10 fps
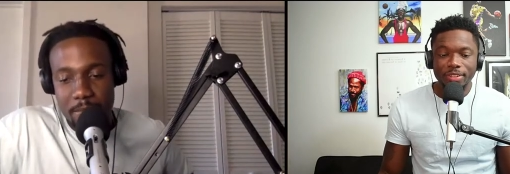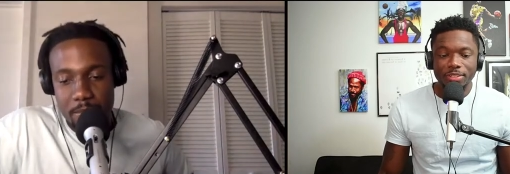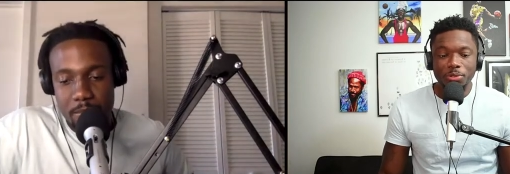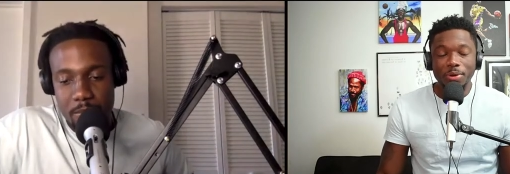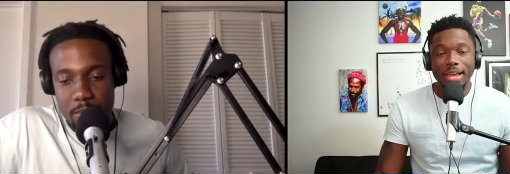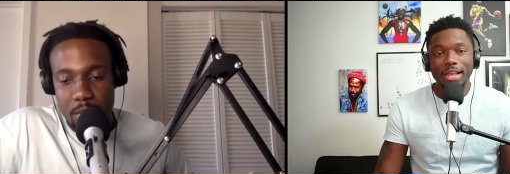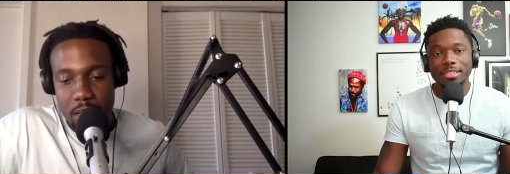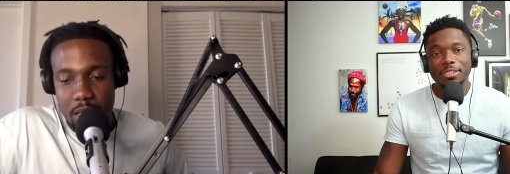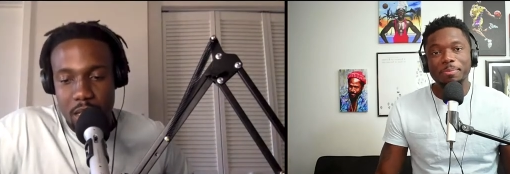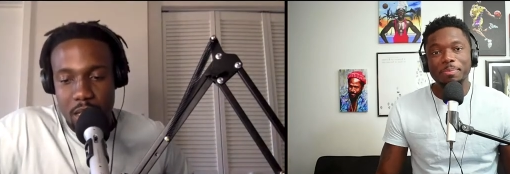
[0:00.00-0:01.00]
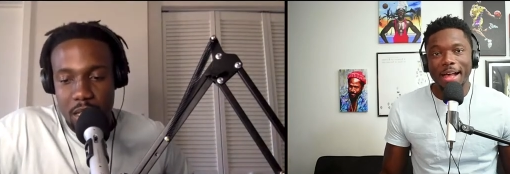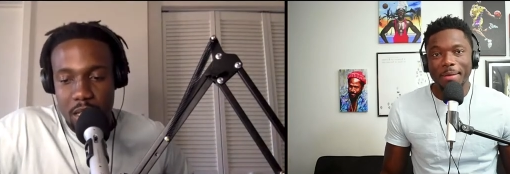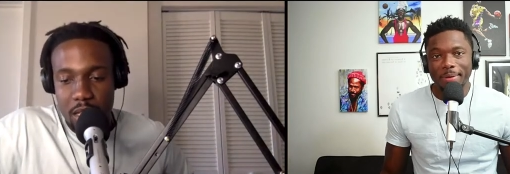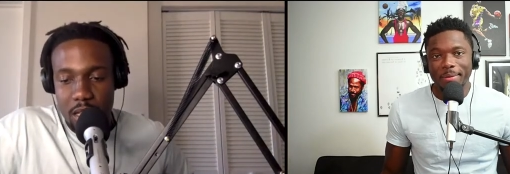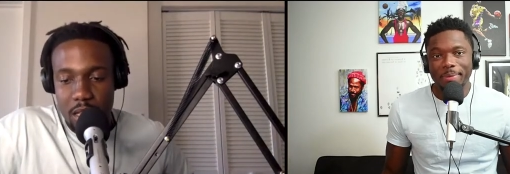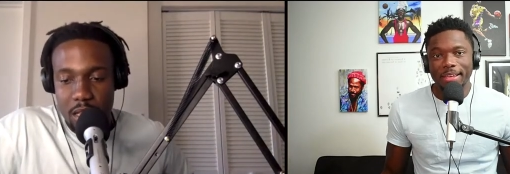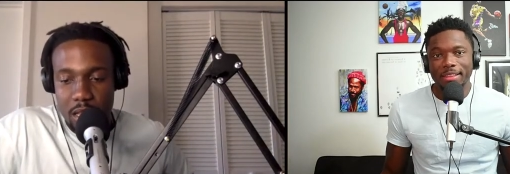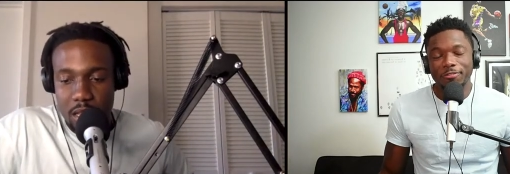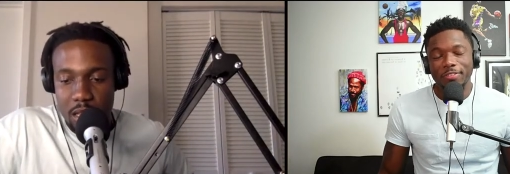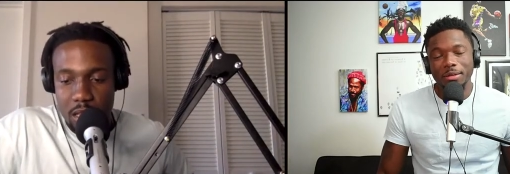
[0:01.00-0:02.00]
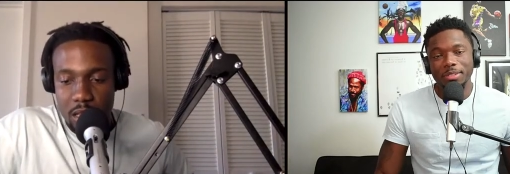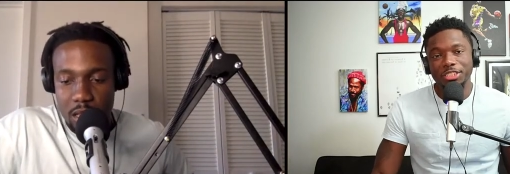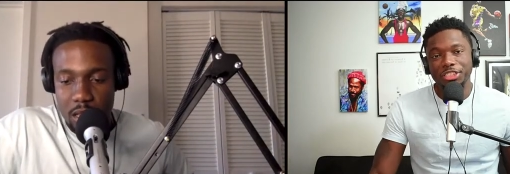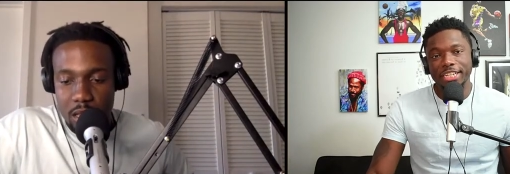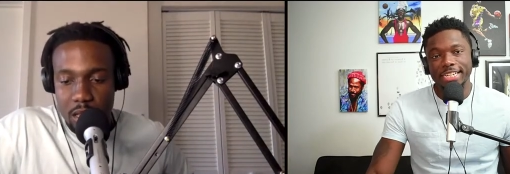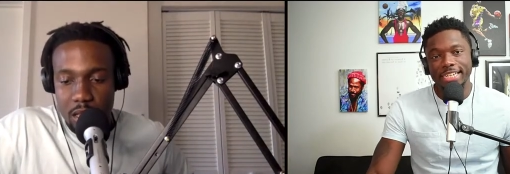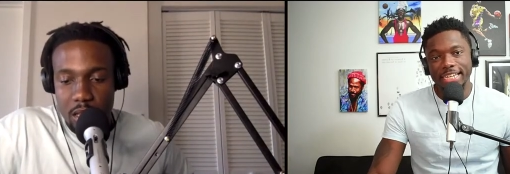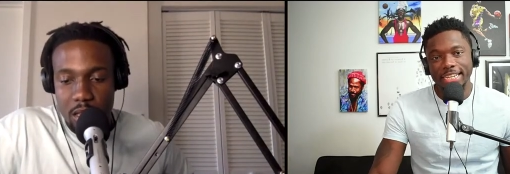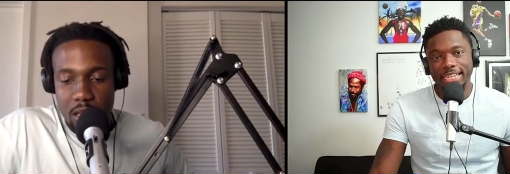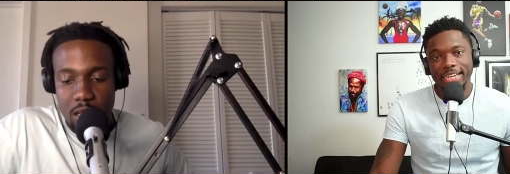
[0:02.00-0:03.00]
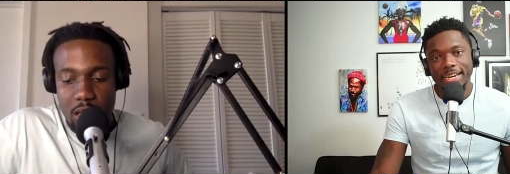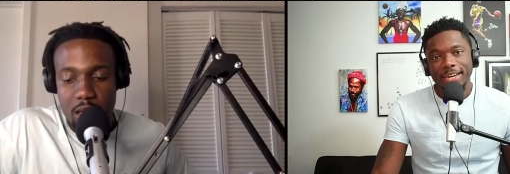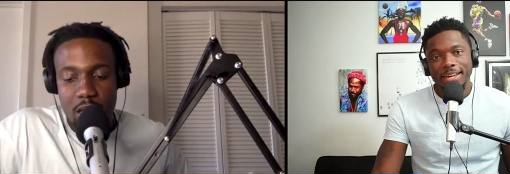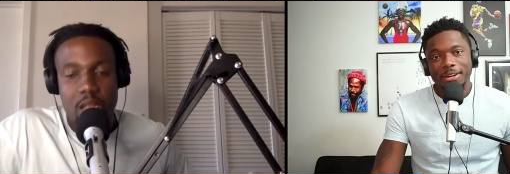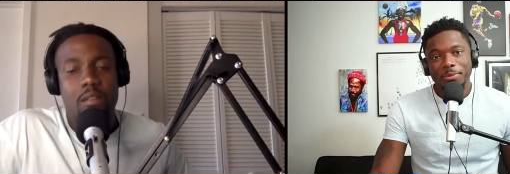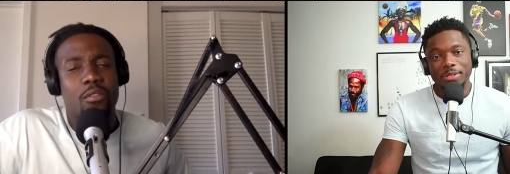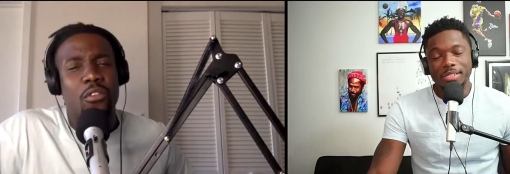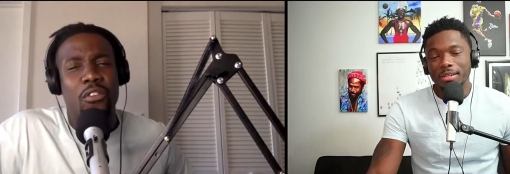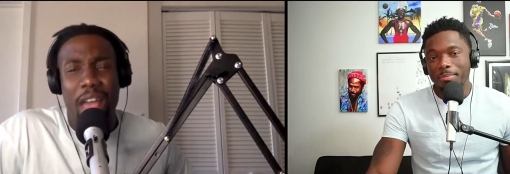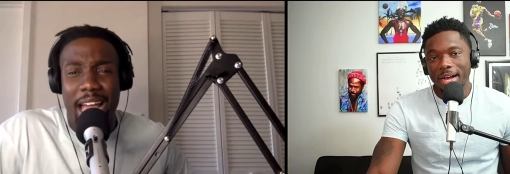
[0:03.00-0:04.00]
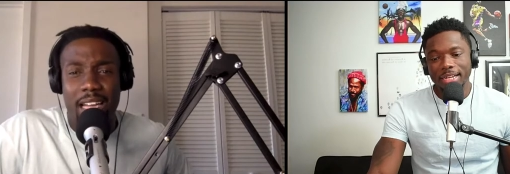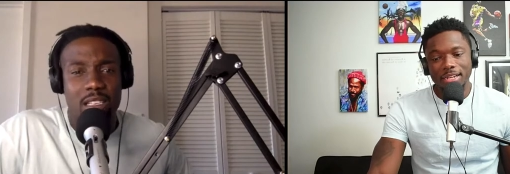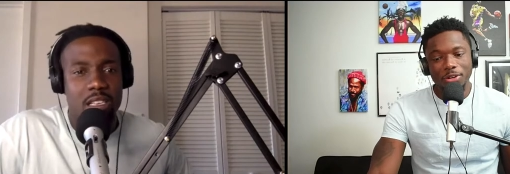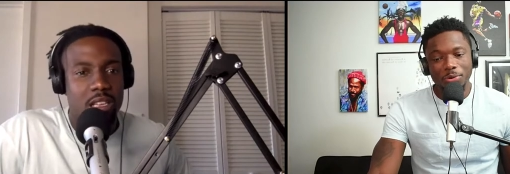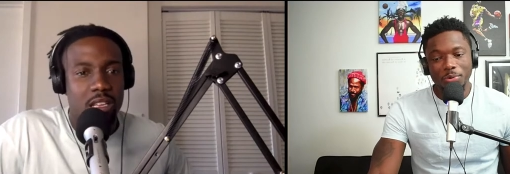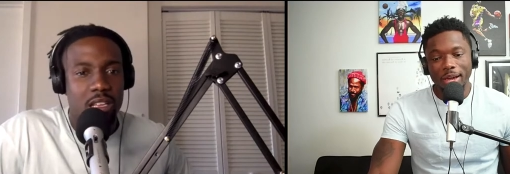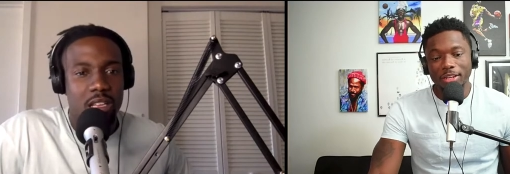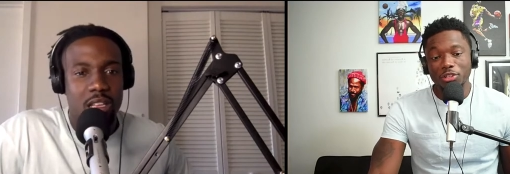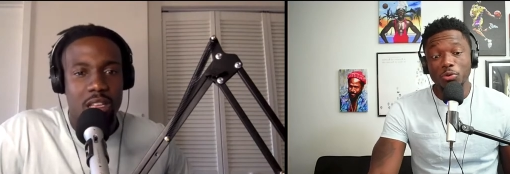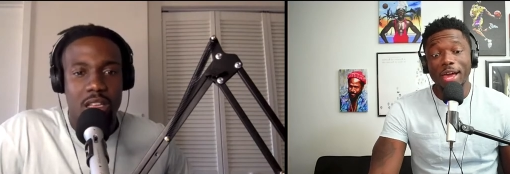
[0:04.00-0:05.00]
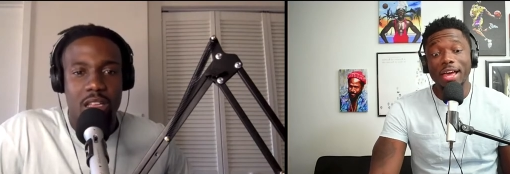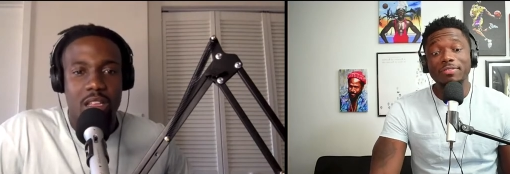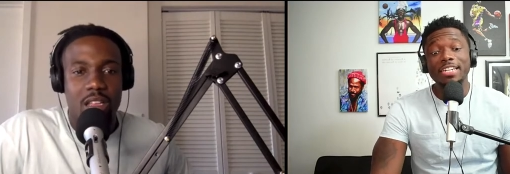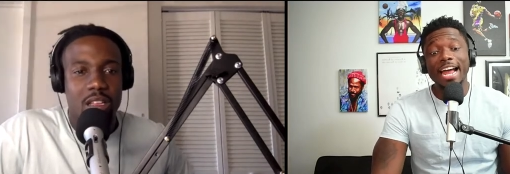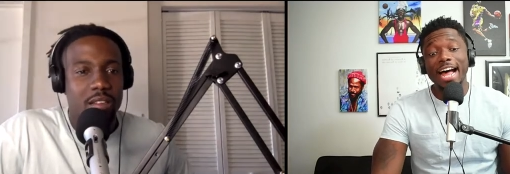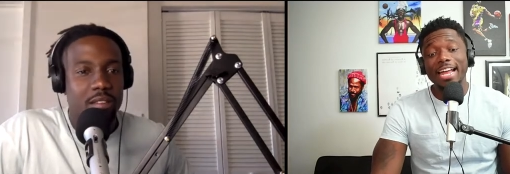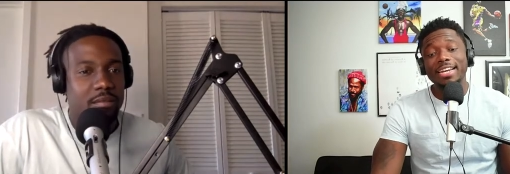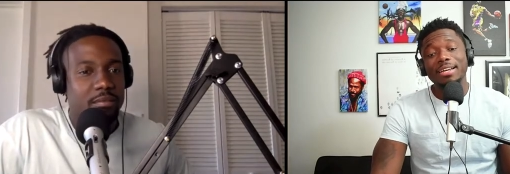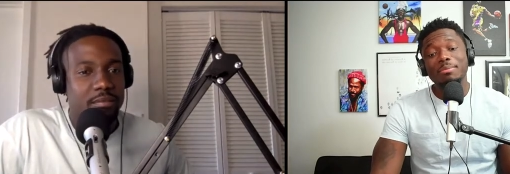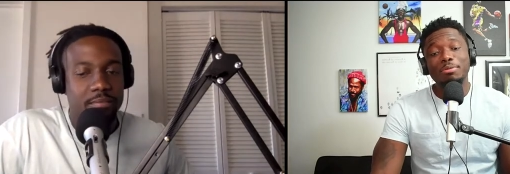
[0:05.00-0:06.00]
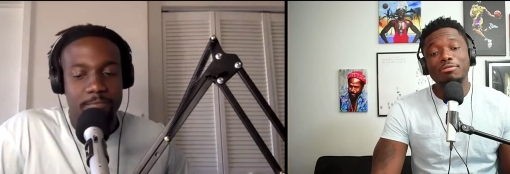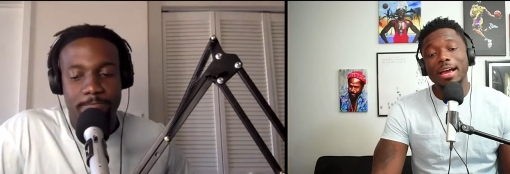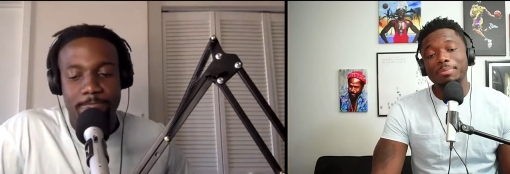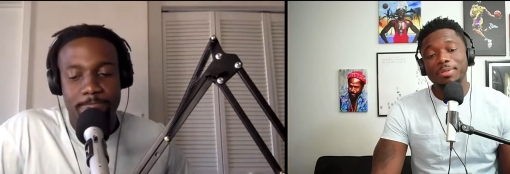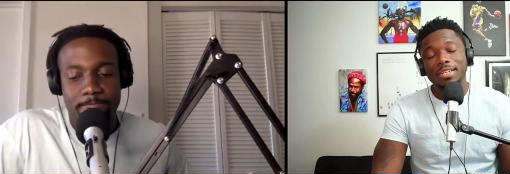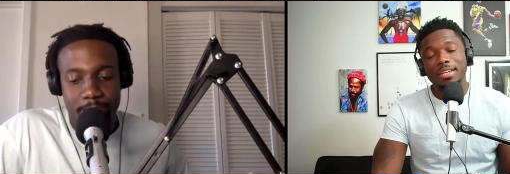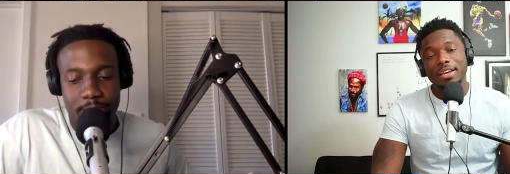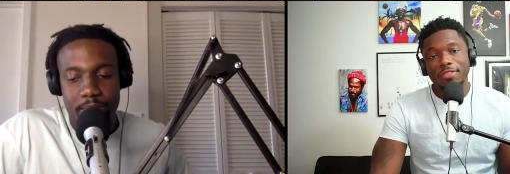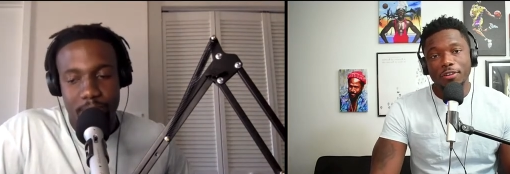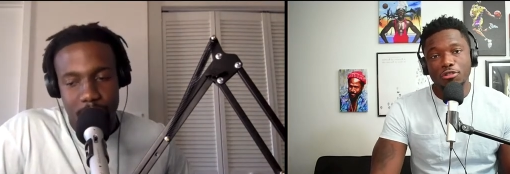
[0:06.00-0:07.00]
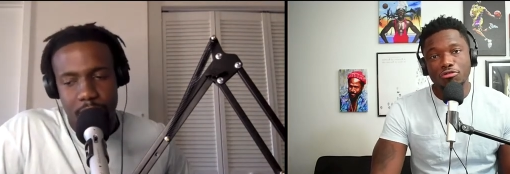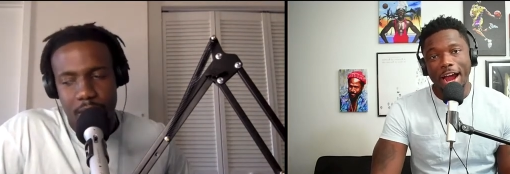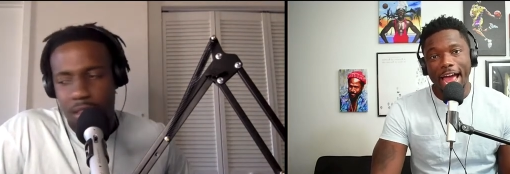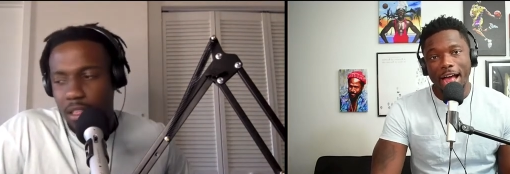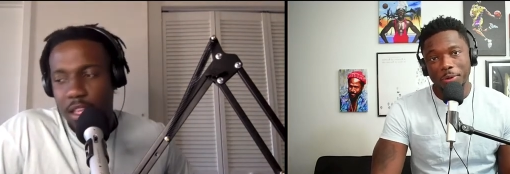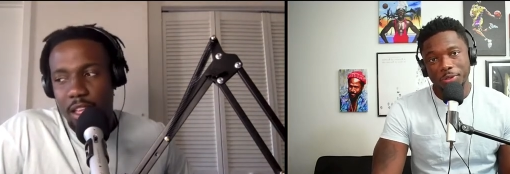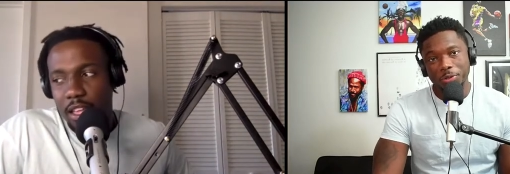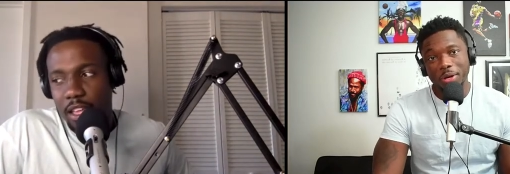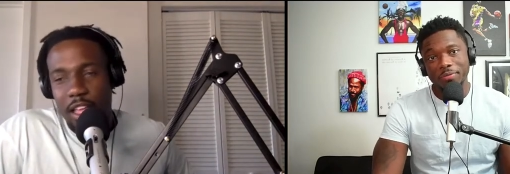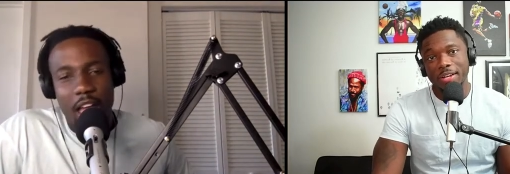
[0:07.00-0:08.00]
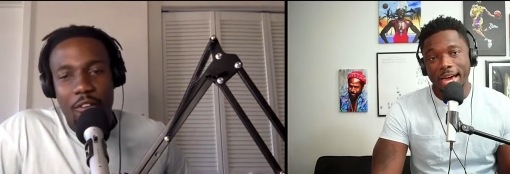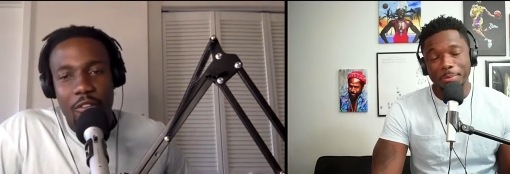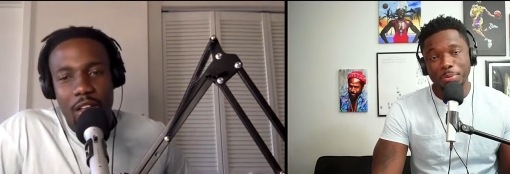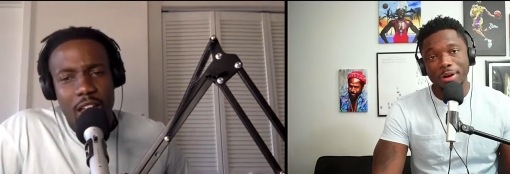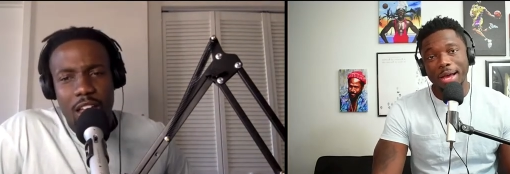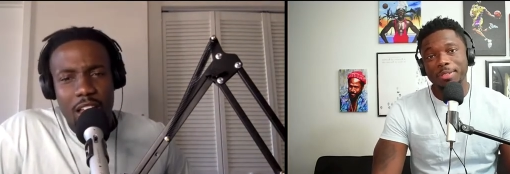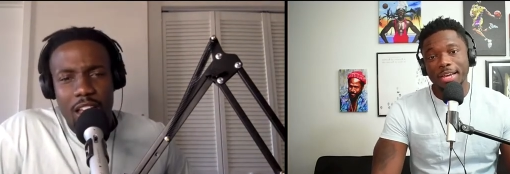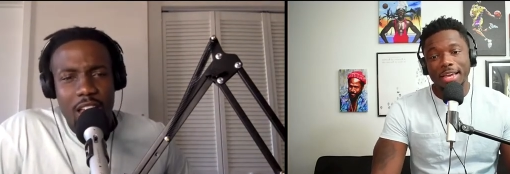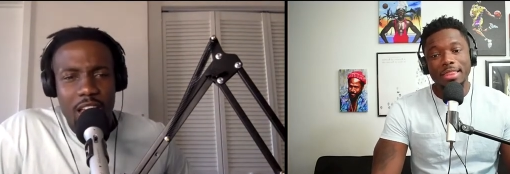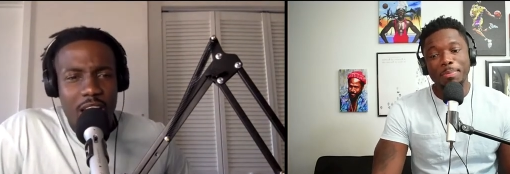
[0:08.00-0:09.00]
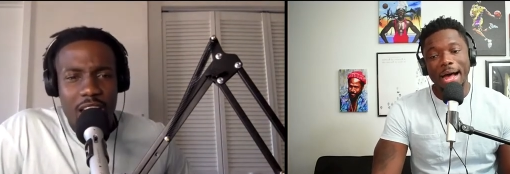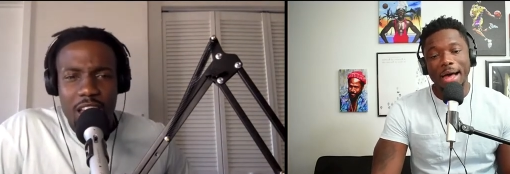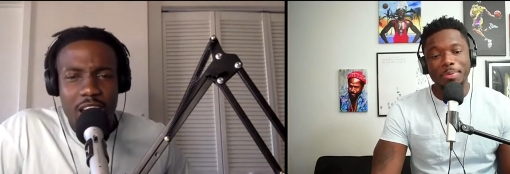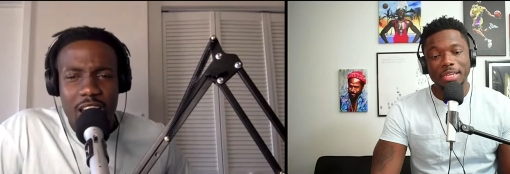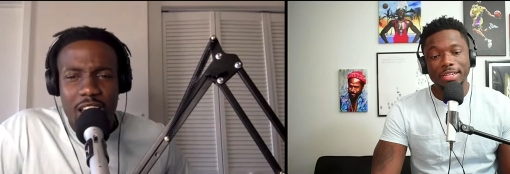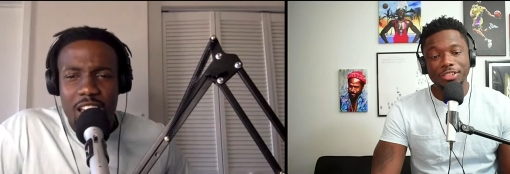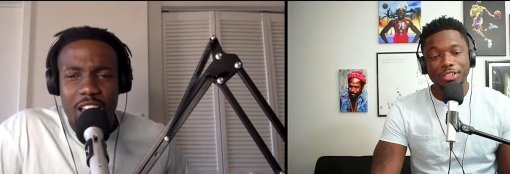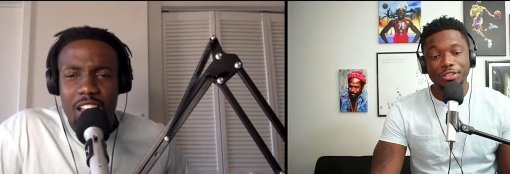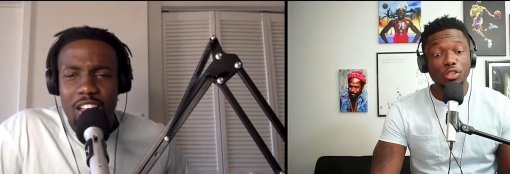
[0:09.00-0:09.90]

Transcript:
Speaker 1: Do not just pop up at the family shindig with something new and you have not prepped the crowd. You have not prepped the population.